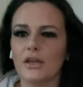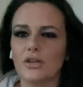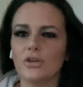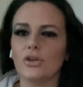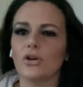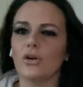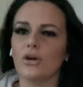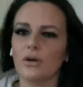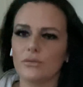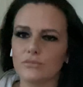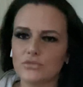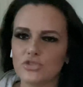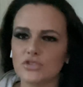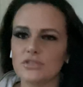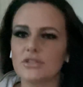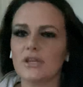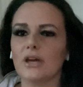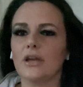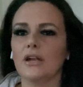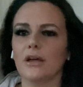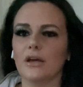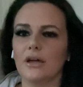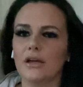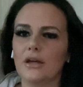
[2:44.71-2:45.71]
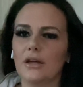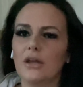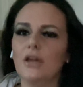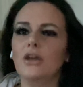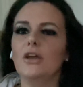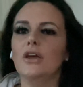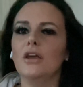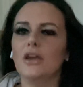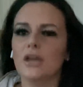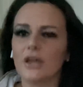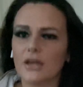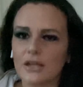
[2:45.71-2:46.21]
I'm just kind of
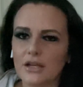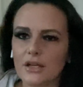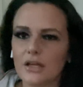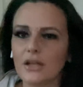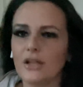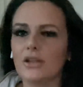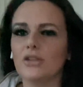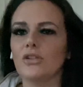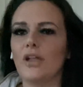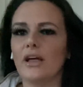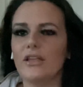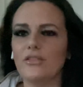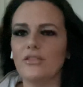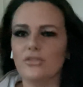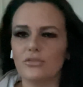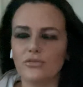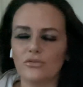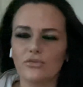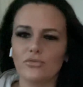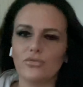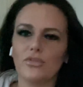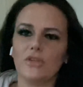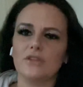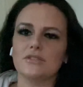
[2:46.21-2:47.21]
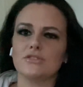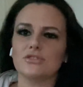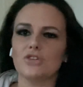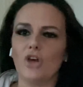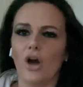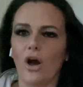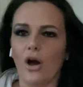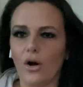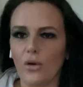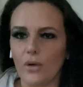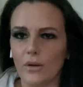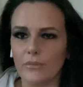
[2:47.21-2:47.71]
gonna let this go.